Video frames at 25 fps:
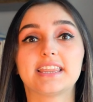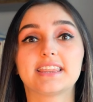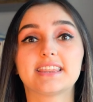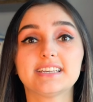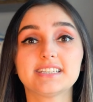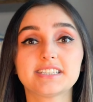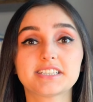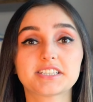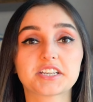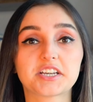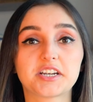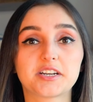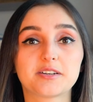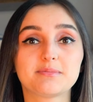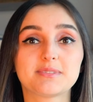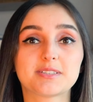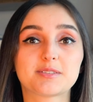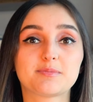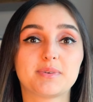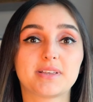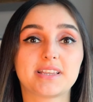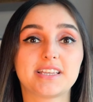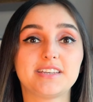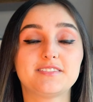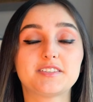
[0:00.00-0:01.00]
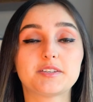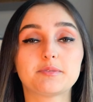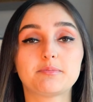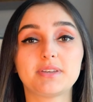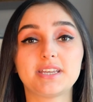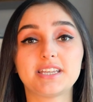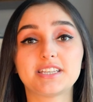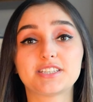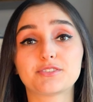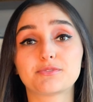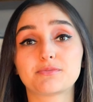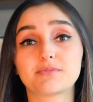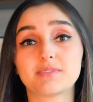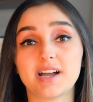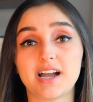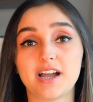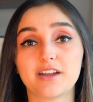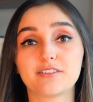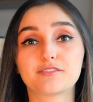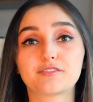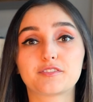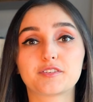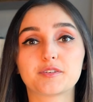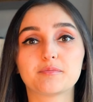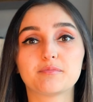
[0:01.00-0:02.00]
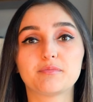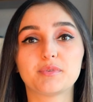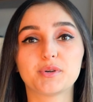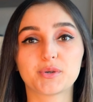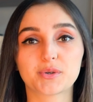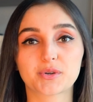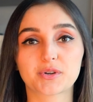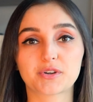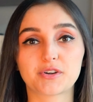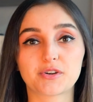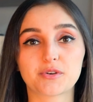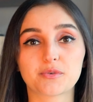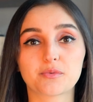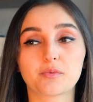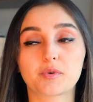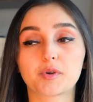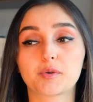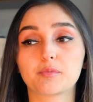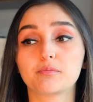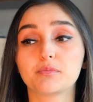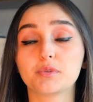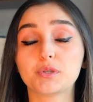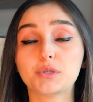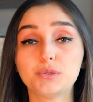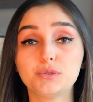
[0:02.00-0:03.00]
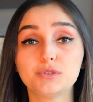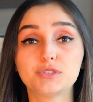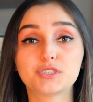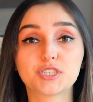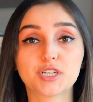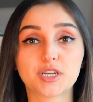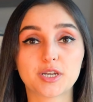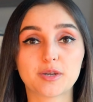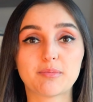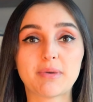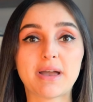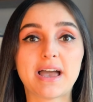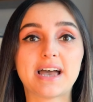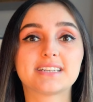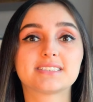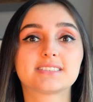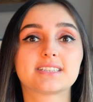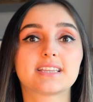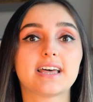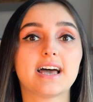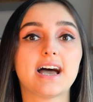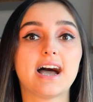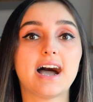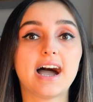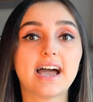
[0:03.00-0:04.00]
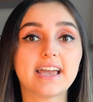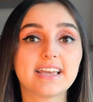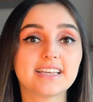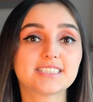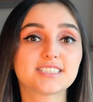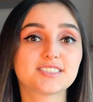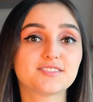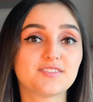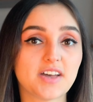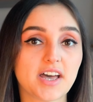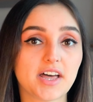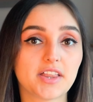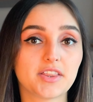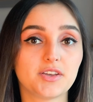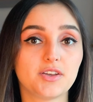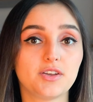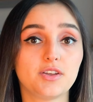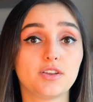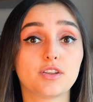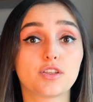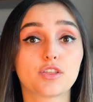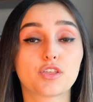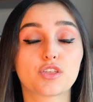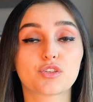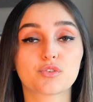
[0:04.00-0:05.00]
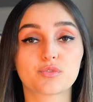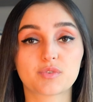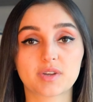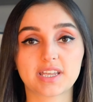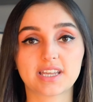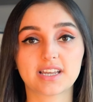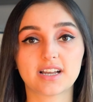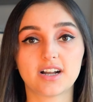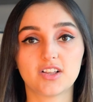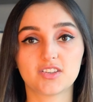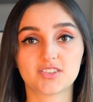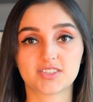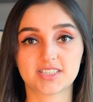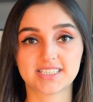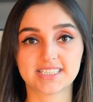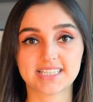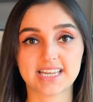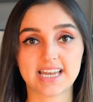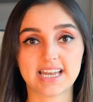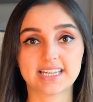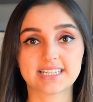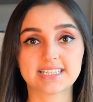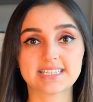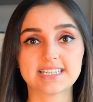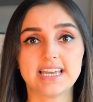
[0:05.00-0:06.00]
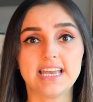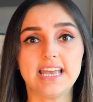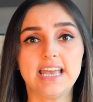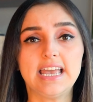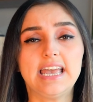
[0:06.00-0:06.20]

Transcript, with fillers: This term is believed to be derived from poker where blue chip has the highest value in a three-color set.